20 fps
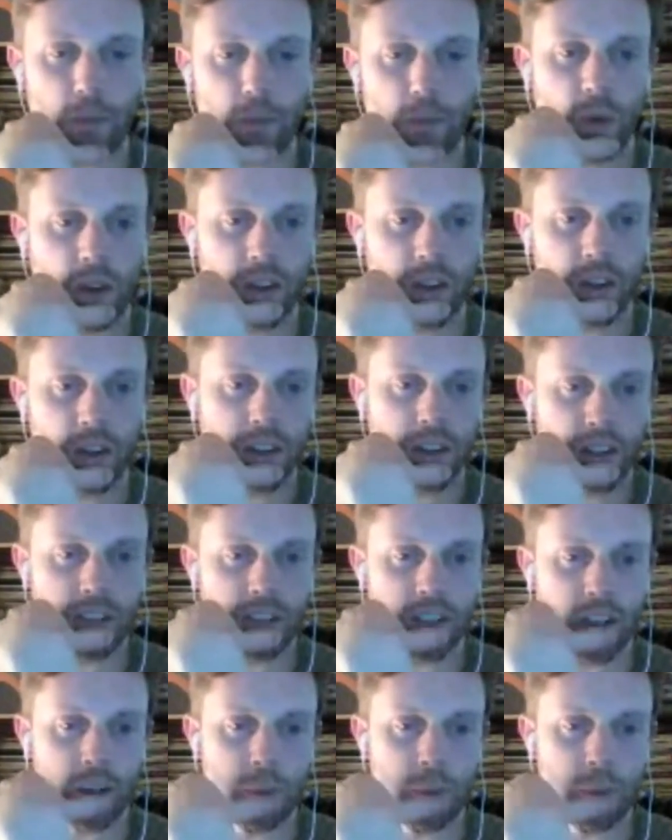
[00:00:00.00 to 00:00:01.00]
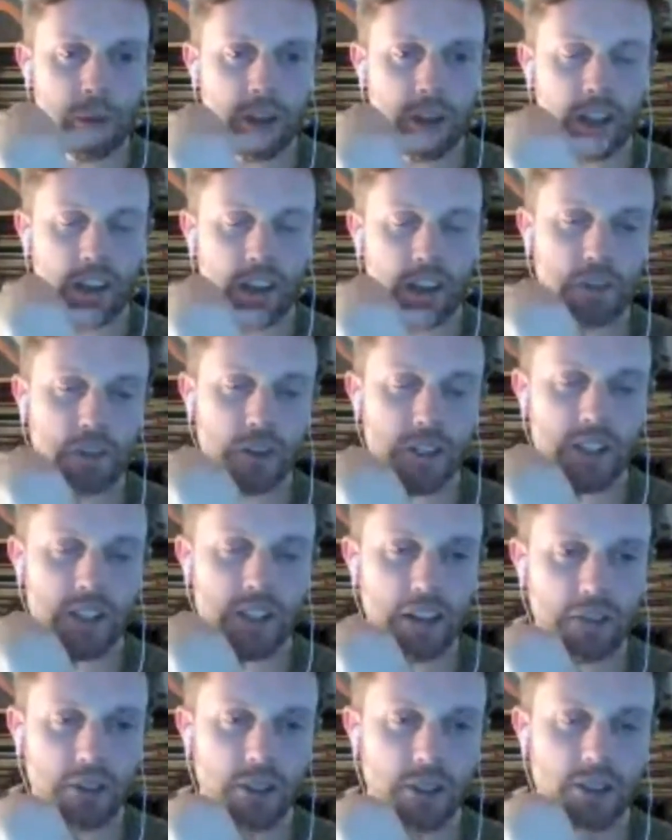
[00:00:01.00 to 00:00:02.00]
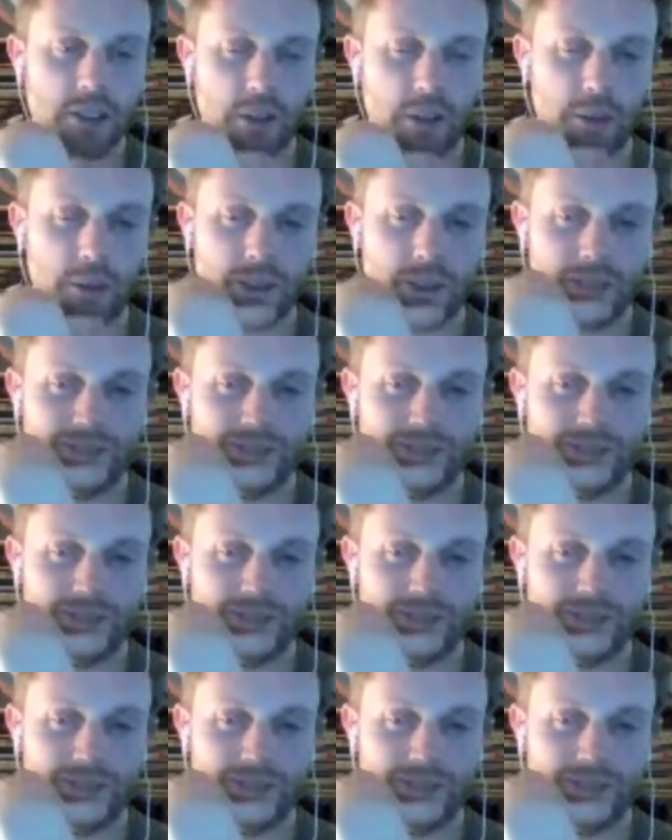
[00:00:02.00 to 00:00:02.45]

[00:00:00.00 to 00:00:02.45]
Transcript: Jets number one is maybe like free safety or something.